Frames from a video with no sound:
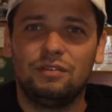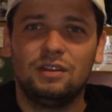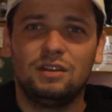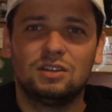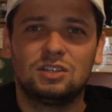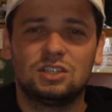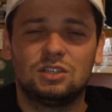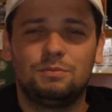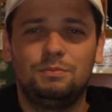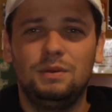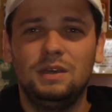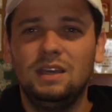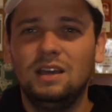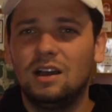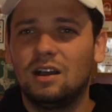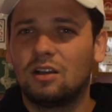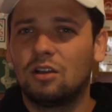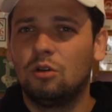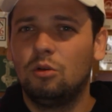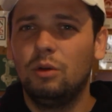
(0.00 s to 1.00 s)
It'll just be
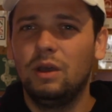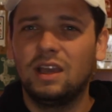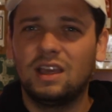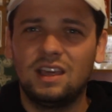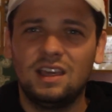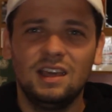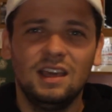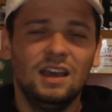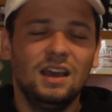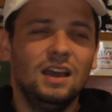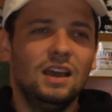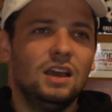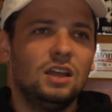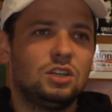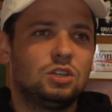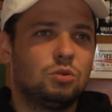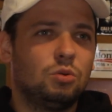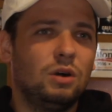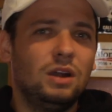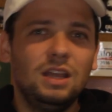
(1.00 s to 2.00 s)
a quick
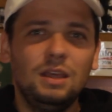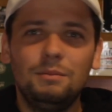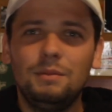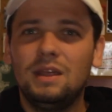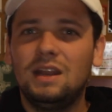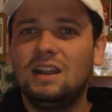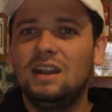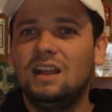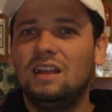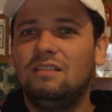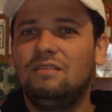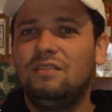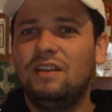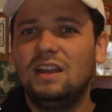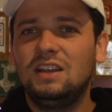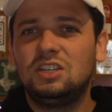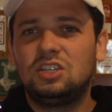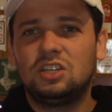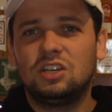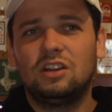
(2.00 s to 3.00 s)
20-minute
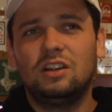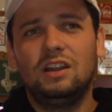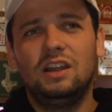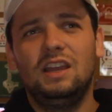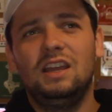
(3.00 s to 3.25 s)
adventure,